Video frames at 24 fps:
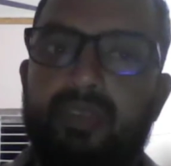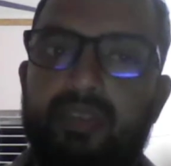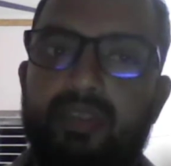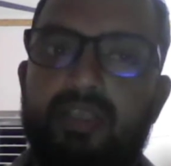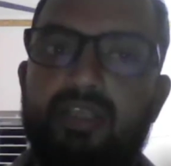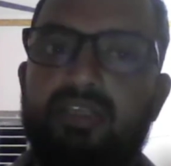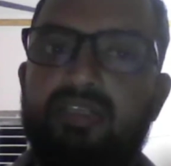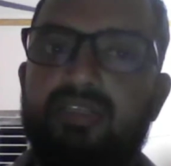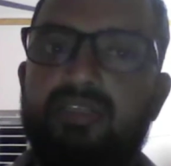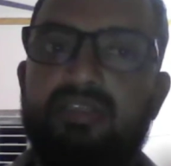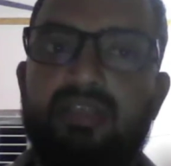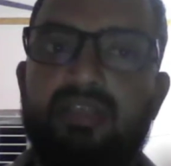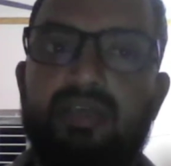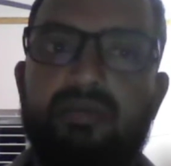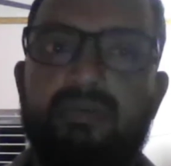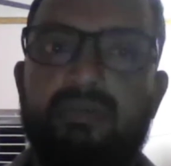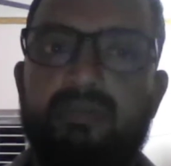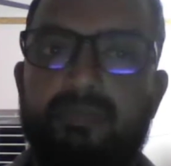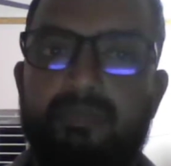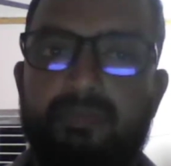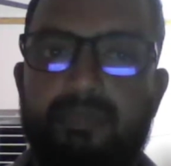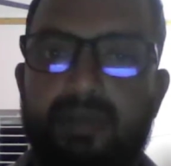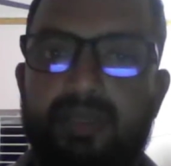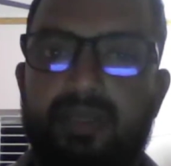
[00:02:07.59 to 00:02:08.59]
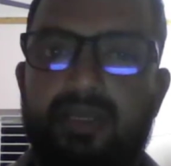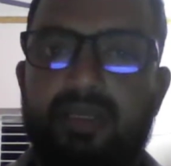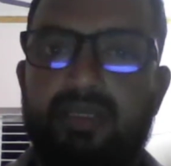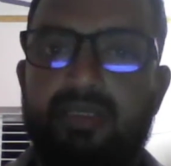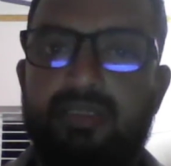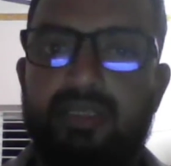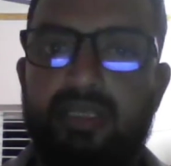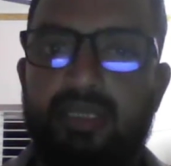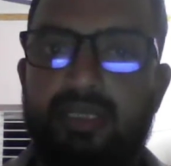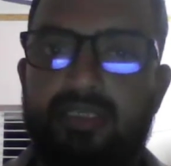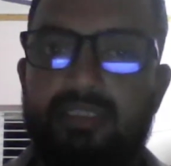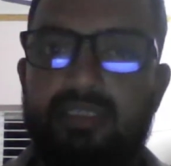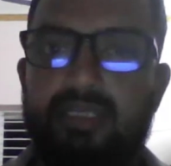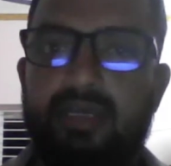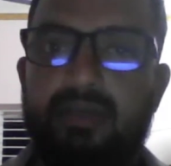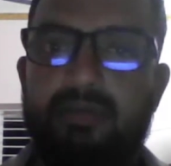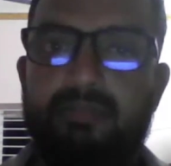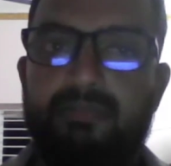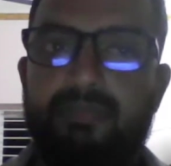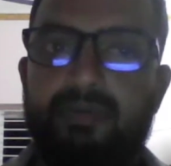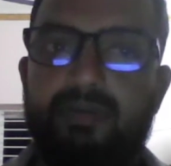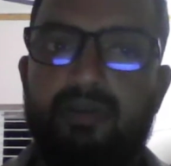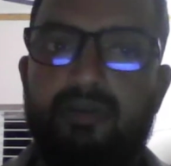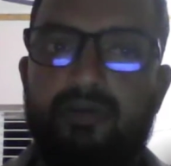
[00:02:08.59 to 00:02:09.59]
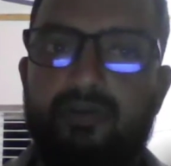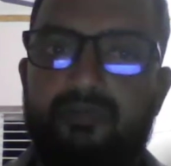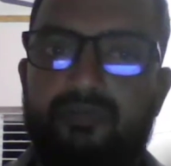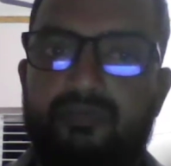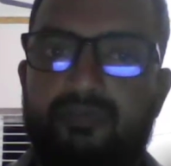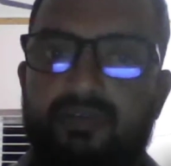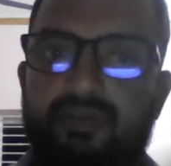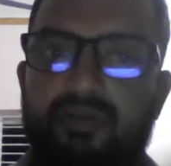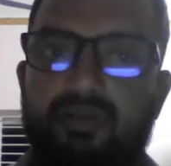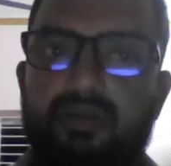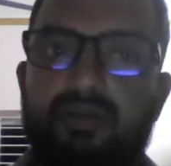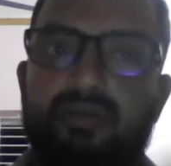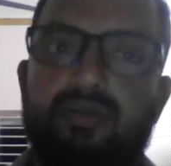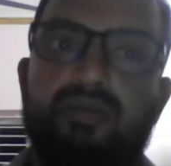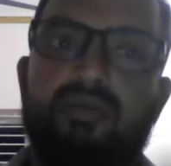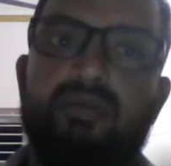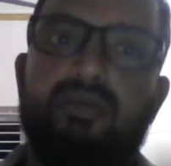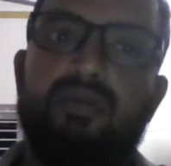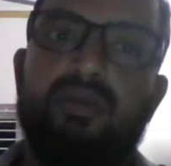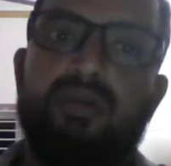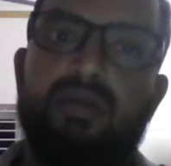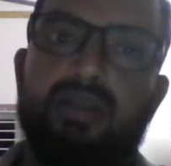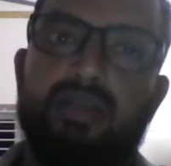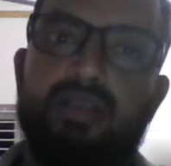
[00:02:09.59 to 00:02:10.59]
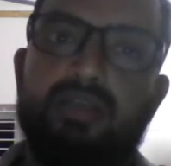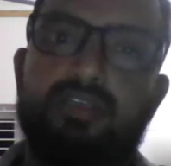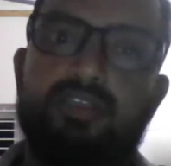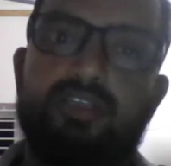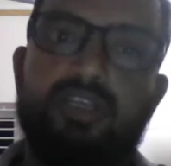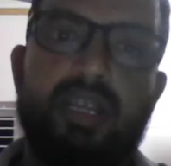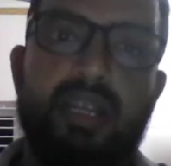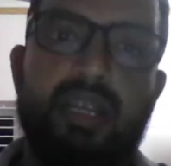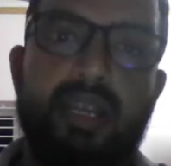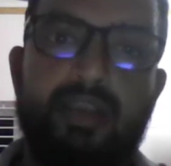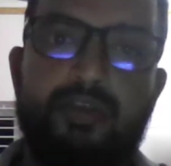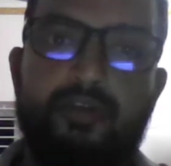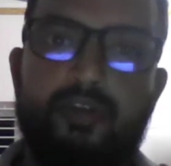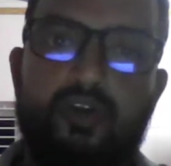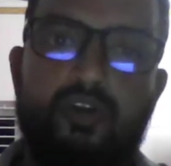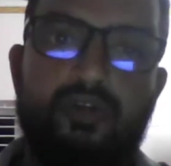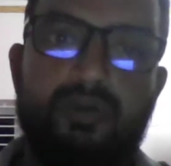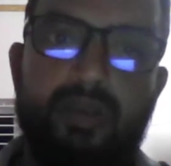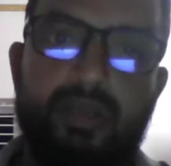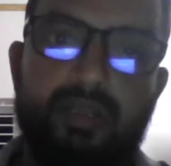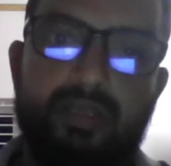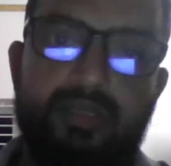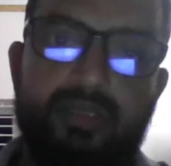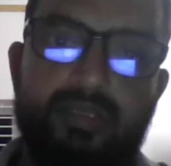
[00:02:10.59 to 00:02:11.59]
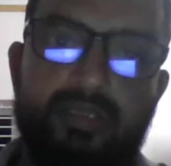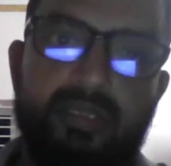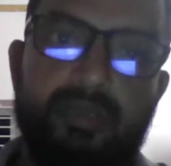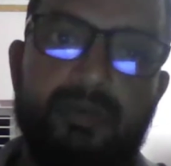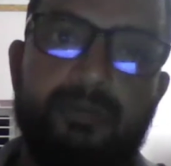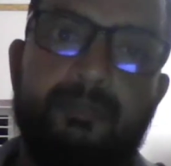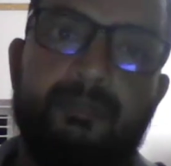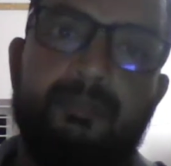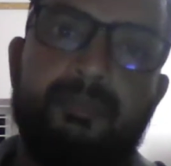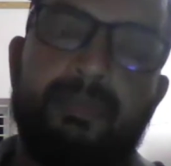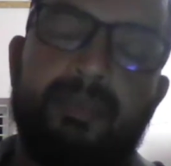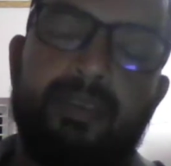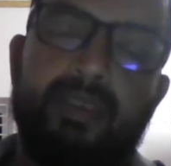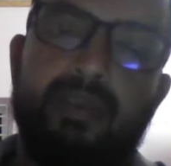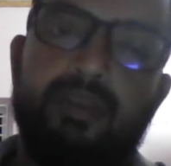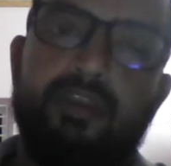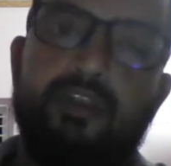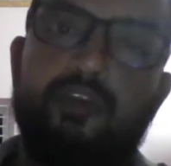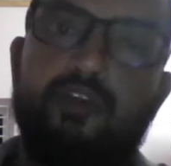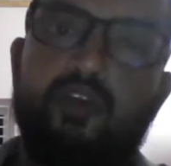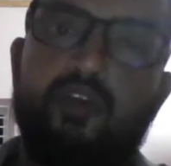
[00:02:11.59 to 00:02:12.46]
This is the biggest example of a cluster and non-cluster. In a